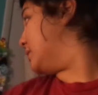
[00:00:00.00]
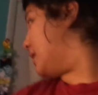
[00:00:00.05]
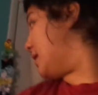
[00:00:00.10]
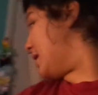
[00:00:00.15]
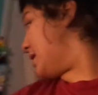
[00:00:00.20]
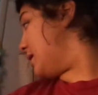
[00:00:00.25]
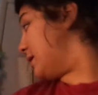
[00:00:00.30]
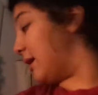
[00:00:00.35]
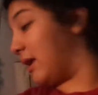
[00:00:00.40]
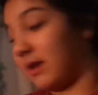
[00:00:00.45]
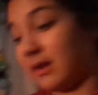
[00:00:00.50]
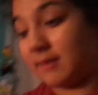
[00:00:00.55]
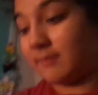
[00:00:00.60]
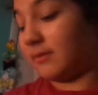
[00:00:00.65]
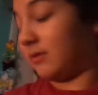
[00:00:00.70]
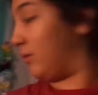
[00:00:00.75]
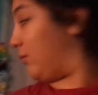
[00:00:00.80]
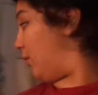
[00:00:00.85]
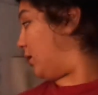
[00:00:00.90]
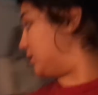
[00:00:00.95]
Yes, I am
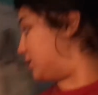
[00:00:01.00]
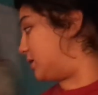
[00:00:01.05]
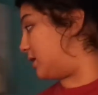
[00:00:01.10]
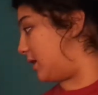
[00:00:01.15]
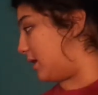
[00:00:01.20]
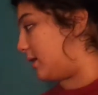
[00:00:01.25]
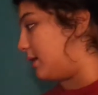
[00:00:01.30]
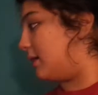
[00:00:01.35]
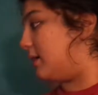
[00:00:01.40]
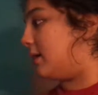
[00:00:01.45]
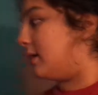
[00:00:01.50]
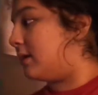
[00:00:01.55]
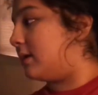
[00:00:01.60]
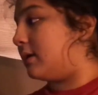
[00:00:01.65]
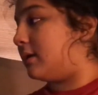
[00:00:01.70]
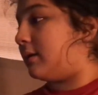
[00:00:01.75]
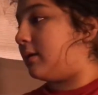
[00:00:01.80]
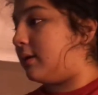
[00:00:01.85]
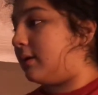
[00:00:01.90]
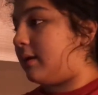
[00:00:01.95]
still watching it.
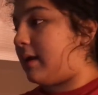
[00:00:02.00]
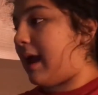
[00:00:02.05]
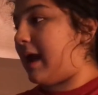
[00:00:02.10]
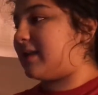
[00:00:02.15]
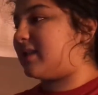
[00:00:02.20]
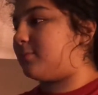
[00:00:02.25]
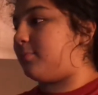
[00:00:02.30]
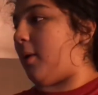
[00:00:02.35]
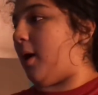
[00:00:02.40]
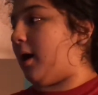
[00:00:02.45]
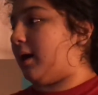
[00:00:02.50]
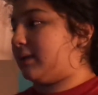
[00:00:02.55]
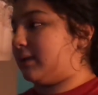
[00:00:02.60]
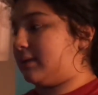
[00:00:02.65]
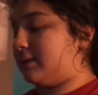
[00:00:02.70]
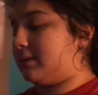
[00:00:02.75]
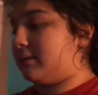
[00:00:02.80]
Xbox.